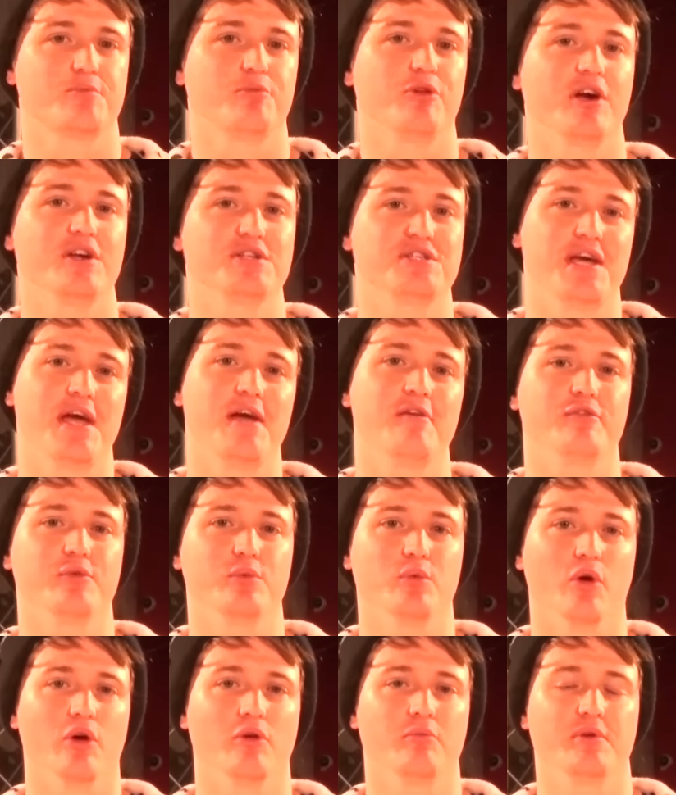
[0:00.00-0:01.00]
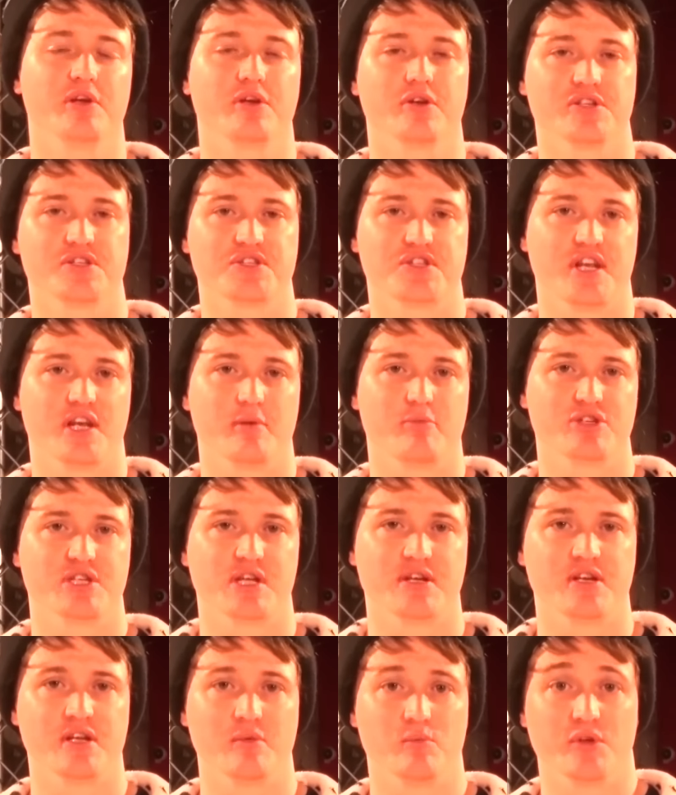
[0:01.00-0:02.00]
surprised everyone because Cena
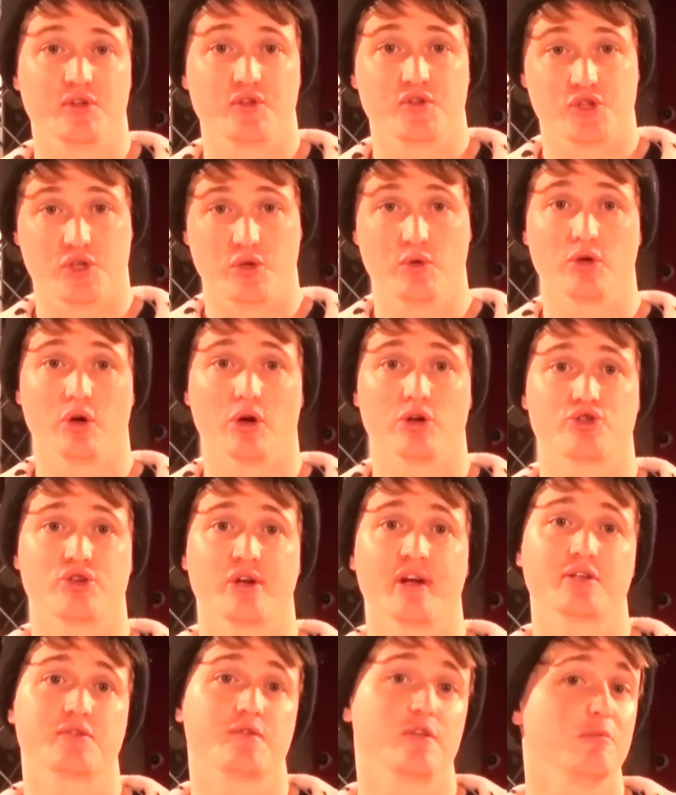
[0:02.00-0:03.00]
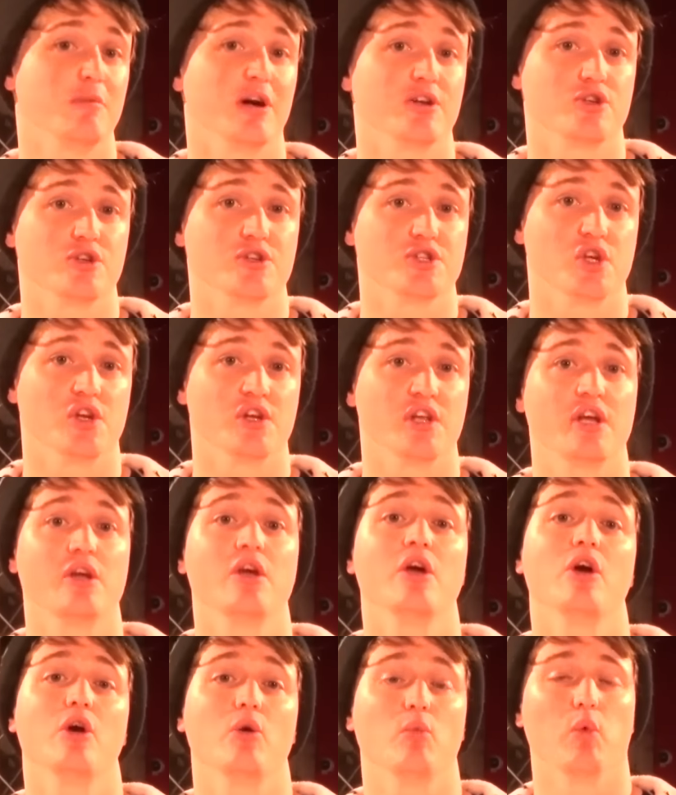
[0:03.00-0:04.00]
presented him with two contracts for the match on Sunday.
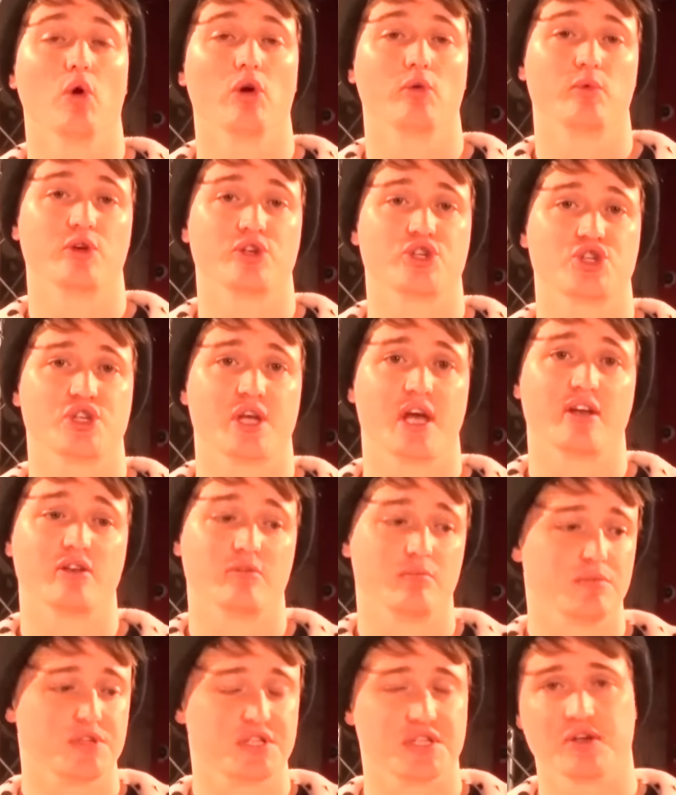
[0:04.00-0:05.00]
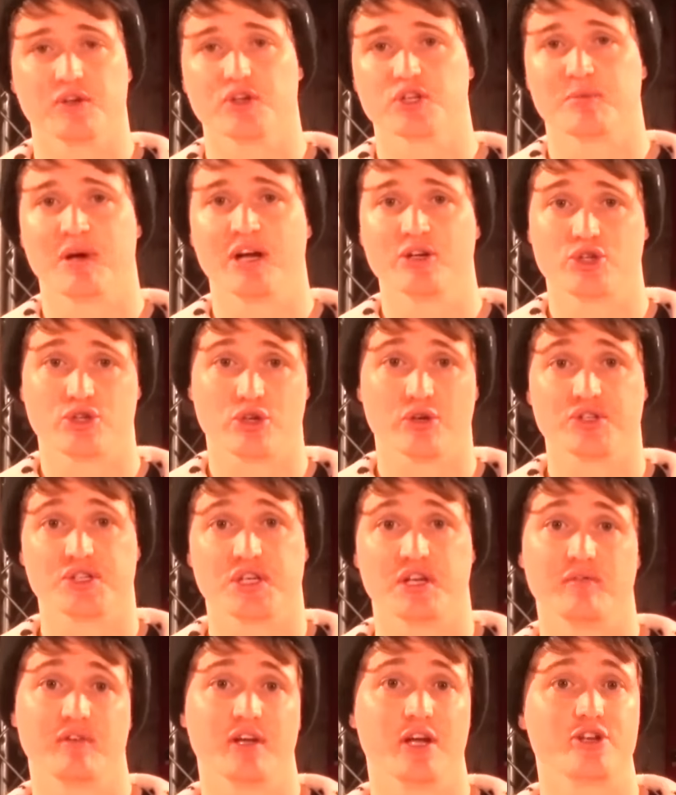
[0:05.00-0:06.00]
One which said singles match, John
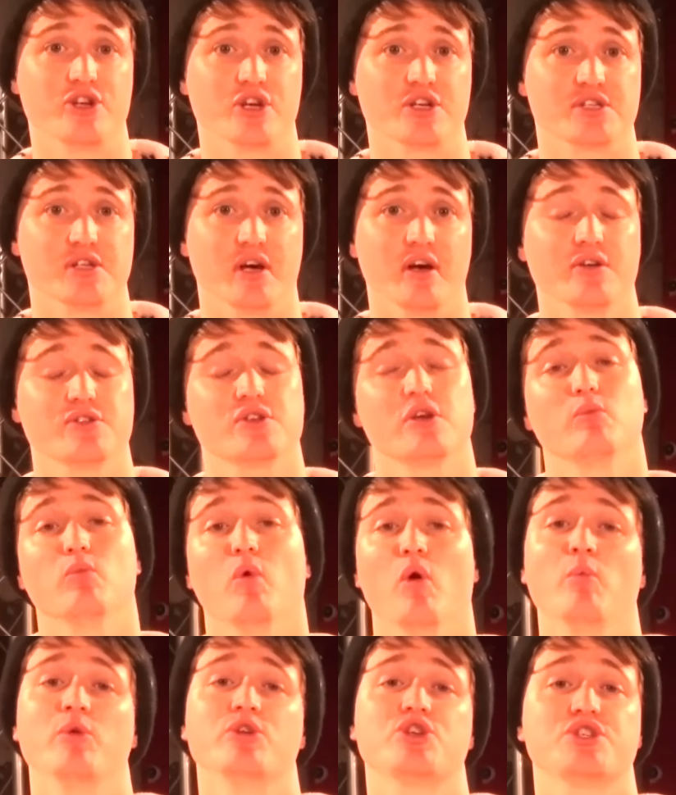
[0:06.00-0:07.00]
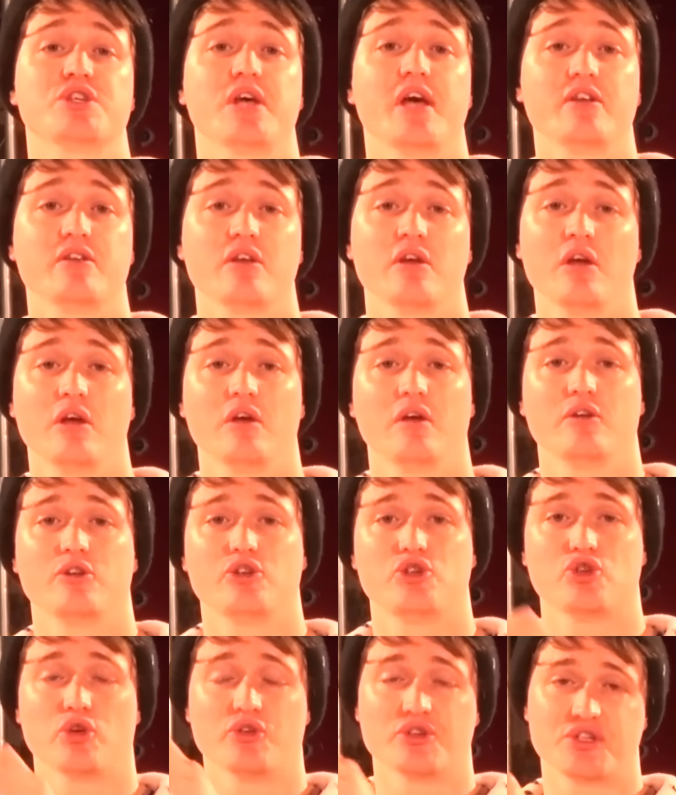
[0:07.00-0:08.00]
Cena v AJ Styles. One which said
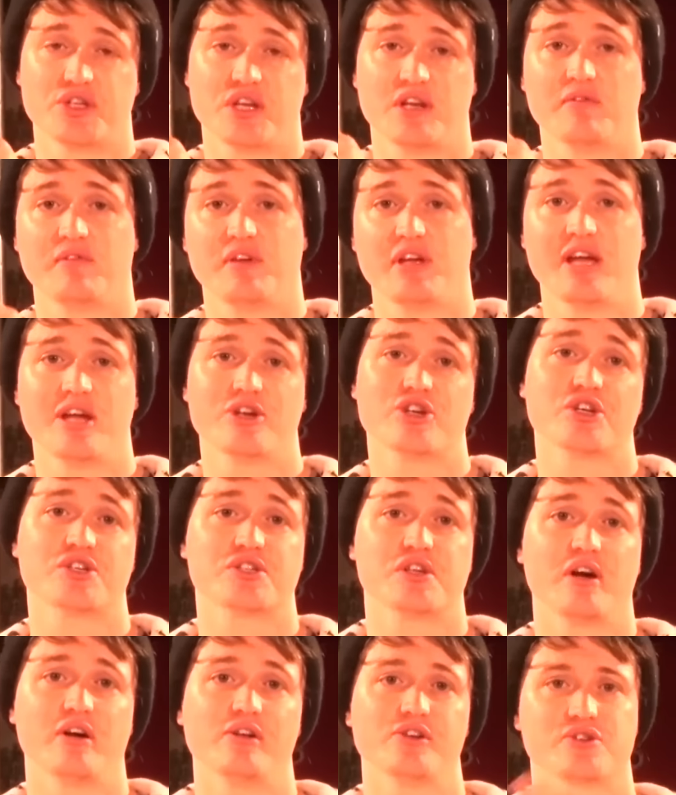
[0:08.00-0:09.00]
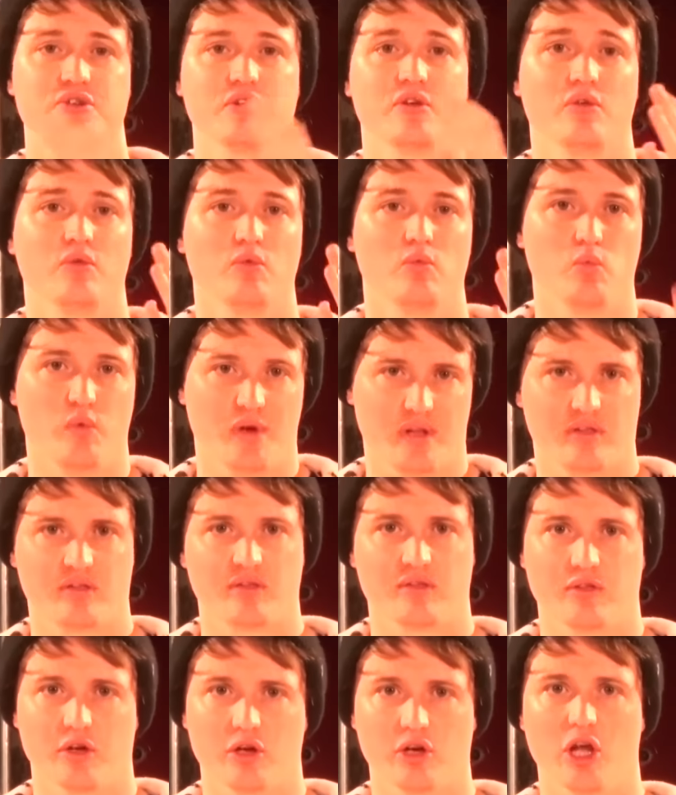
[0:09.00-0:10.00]
John Cena v AJ Styles
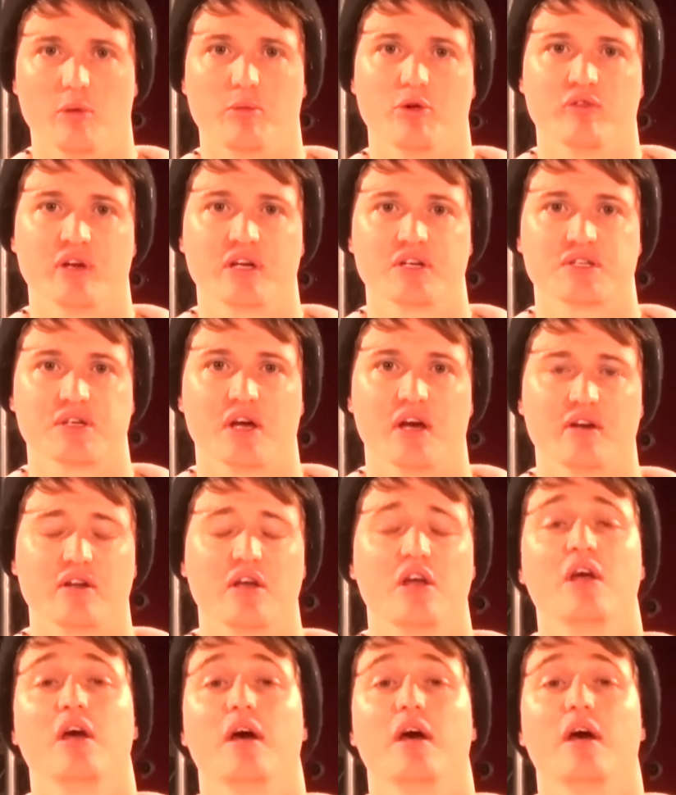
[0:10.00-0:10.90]
with the club at ringside.